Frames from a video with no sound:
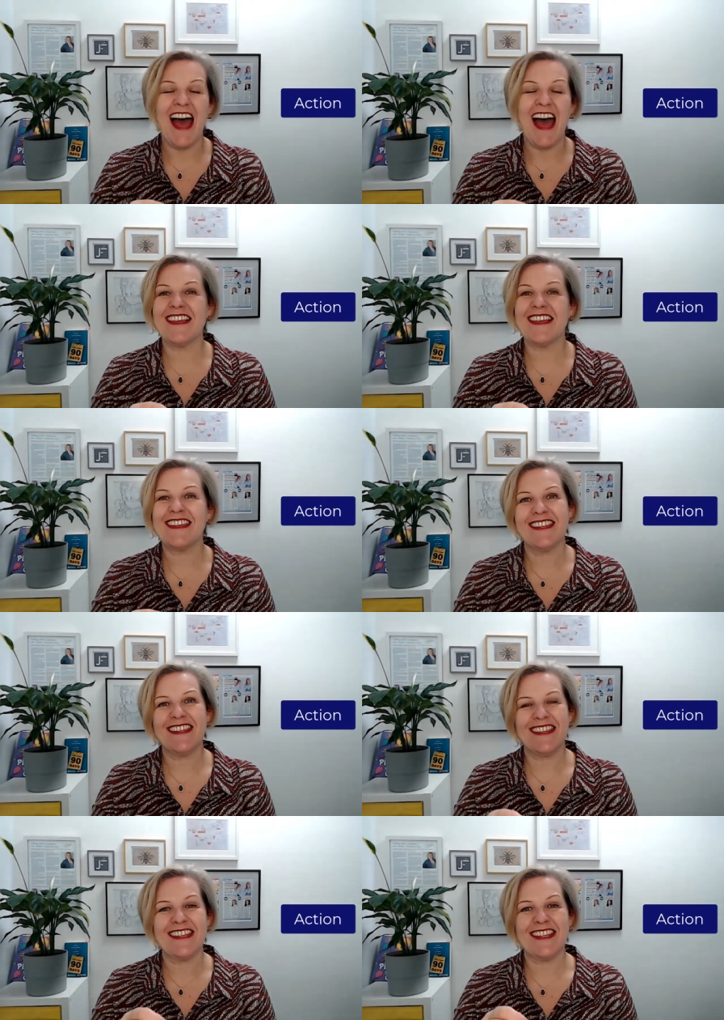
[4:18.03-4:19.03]
I
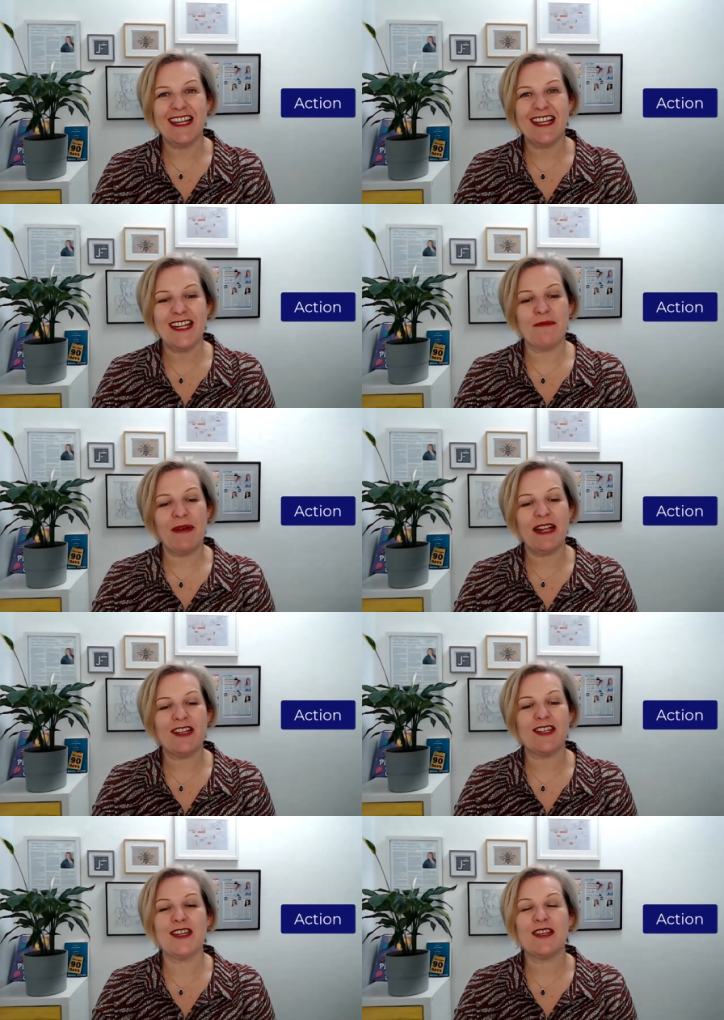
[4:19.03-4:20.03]
assisted senior
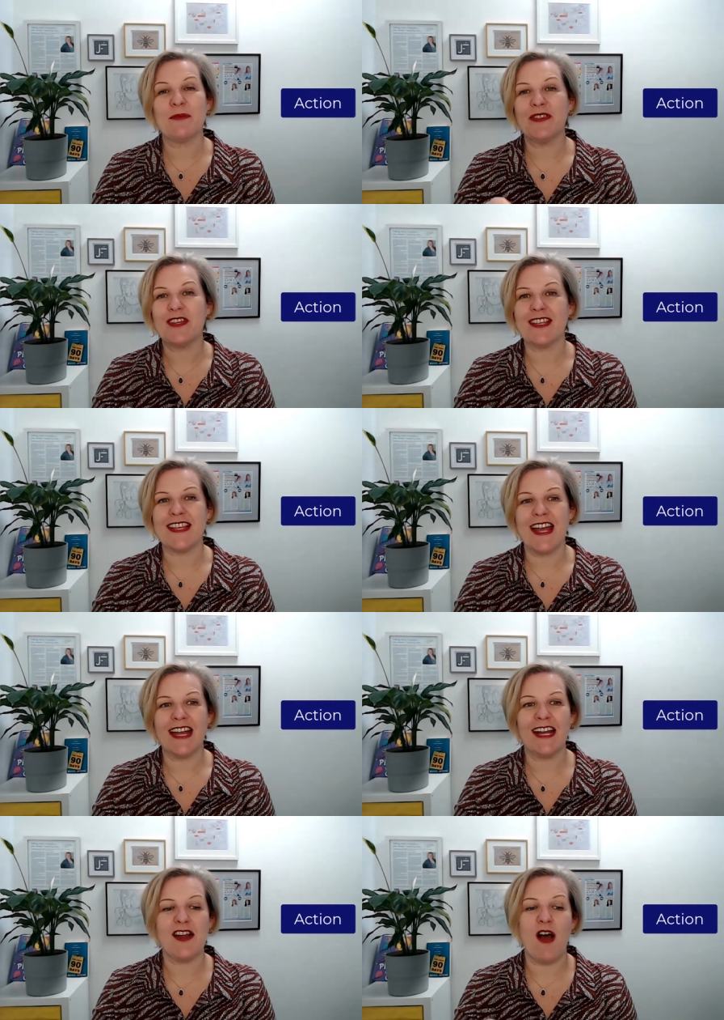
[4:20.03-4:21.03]
managers with the
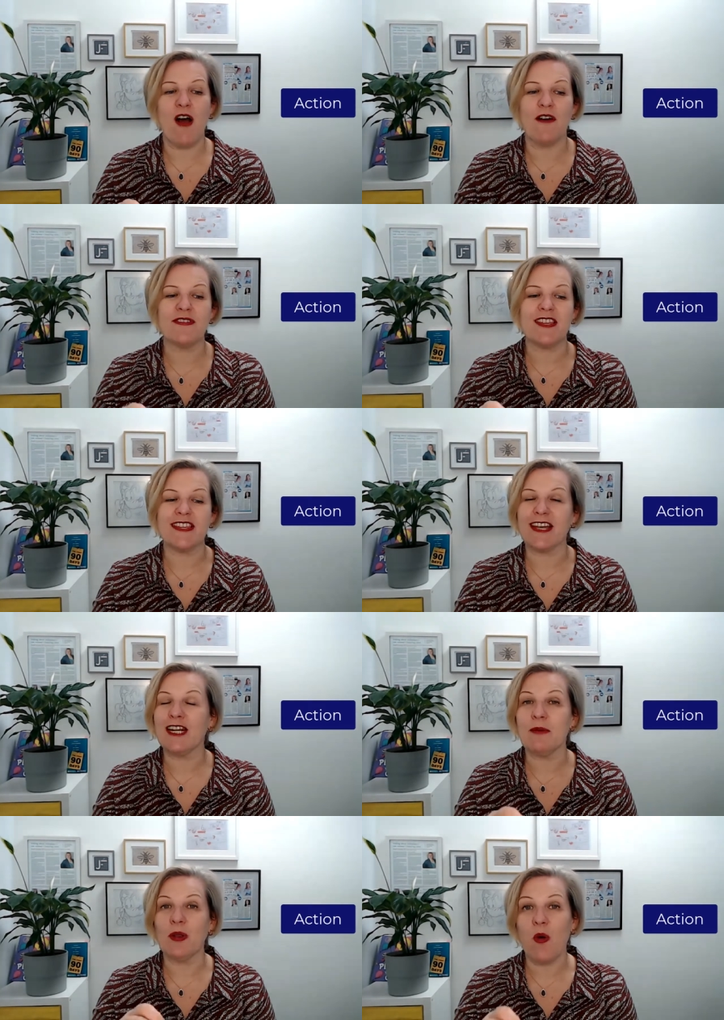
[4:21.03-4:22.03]
design of
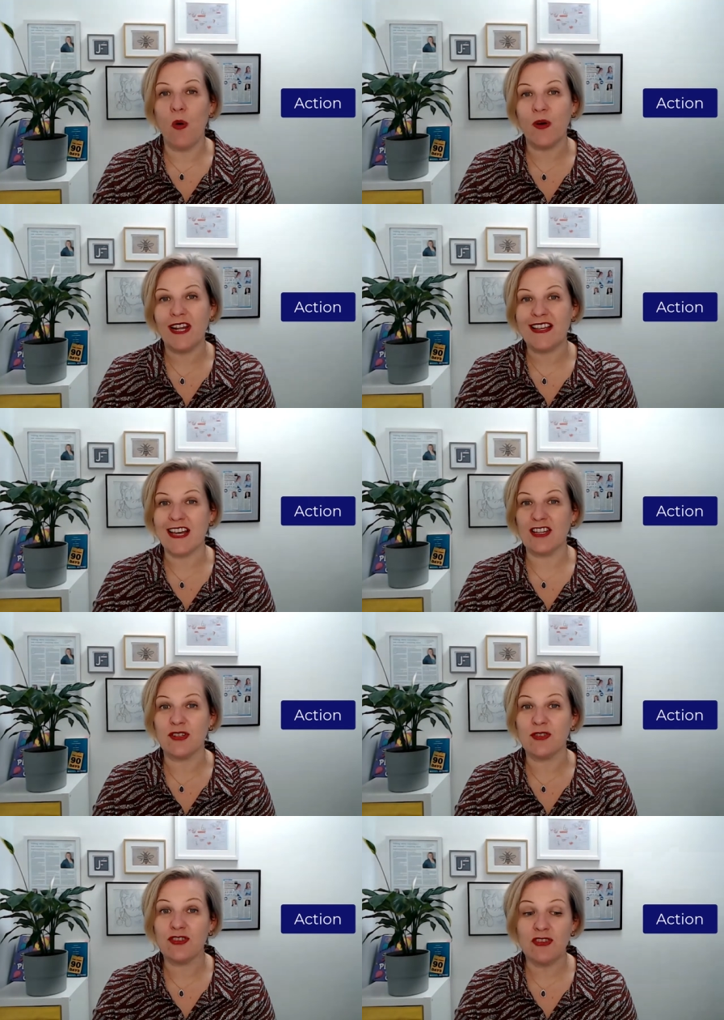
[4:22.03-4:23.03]
sustainable organizational
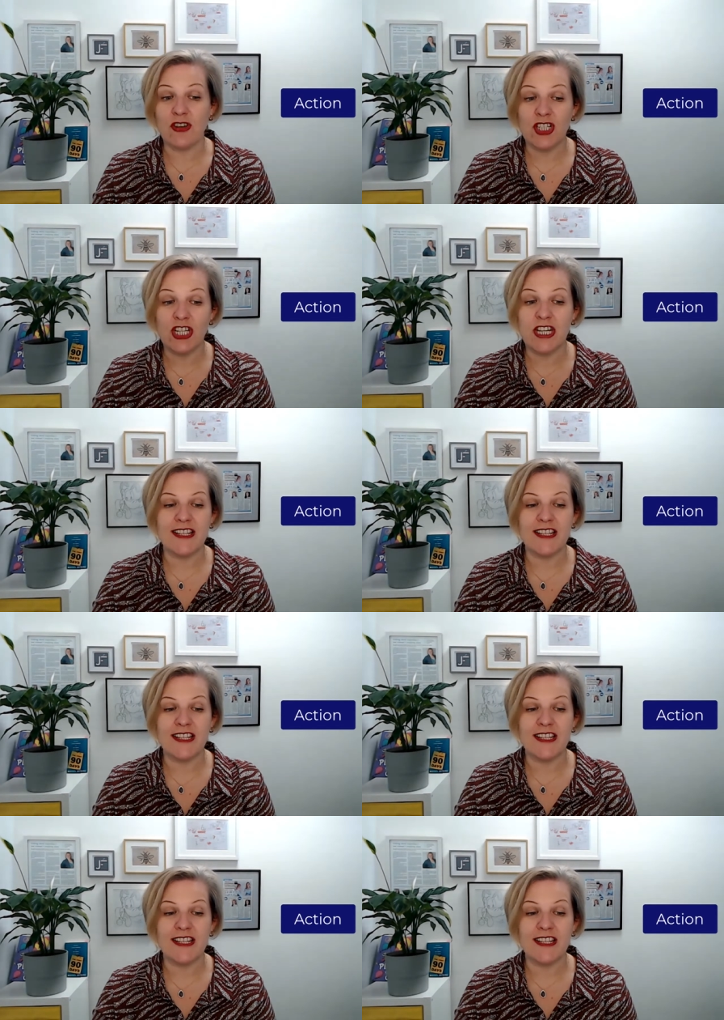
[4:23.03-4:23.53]
structures,